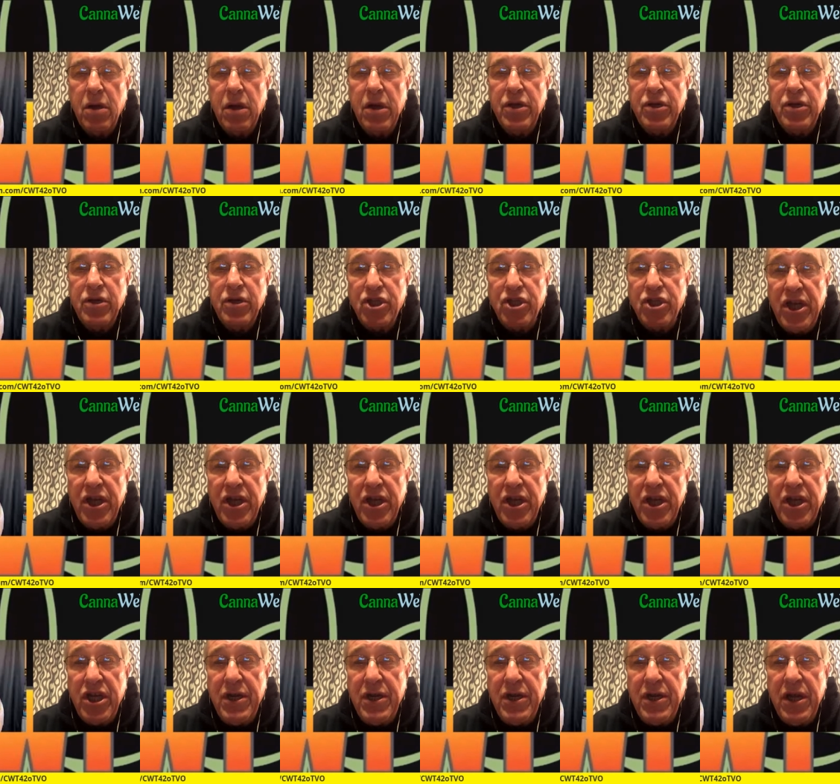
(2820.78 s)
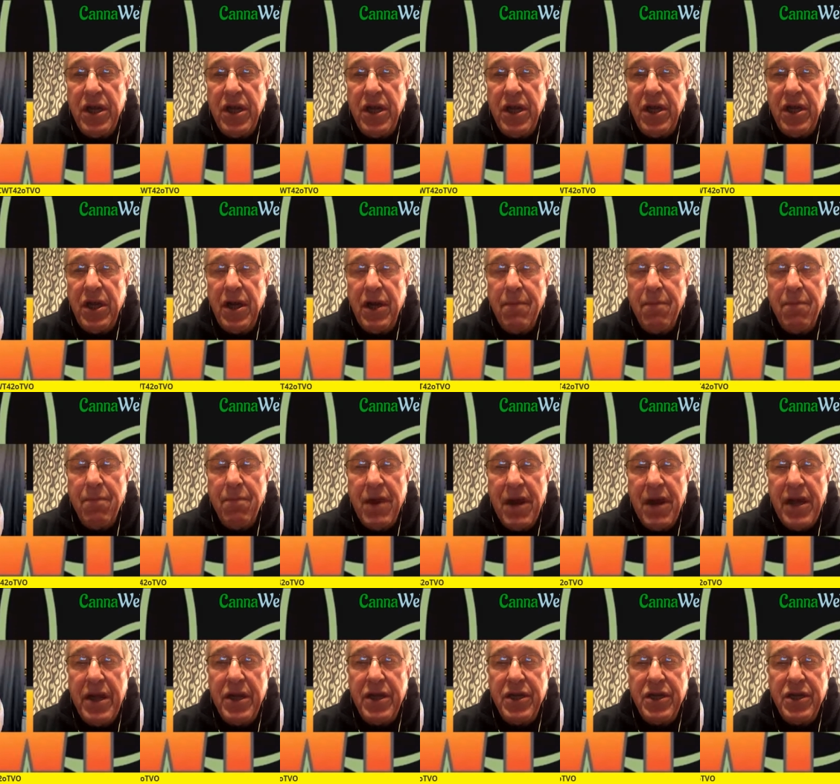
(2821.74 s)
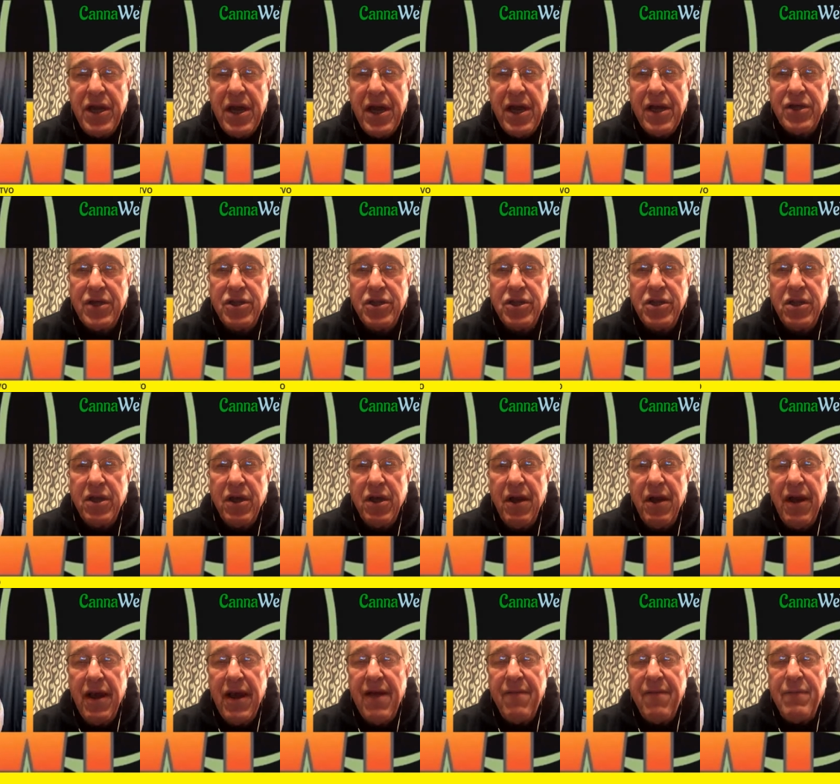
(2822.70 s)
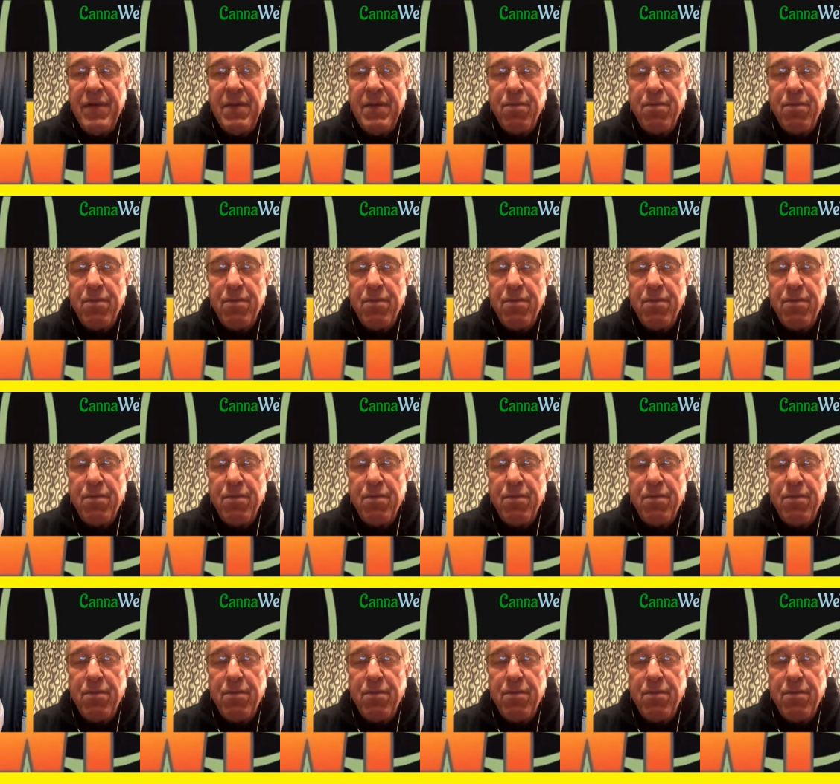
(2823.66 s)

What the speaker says: CBD in many tests have been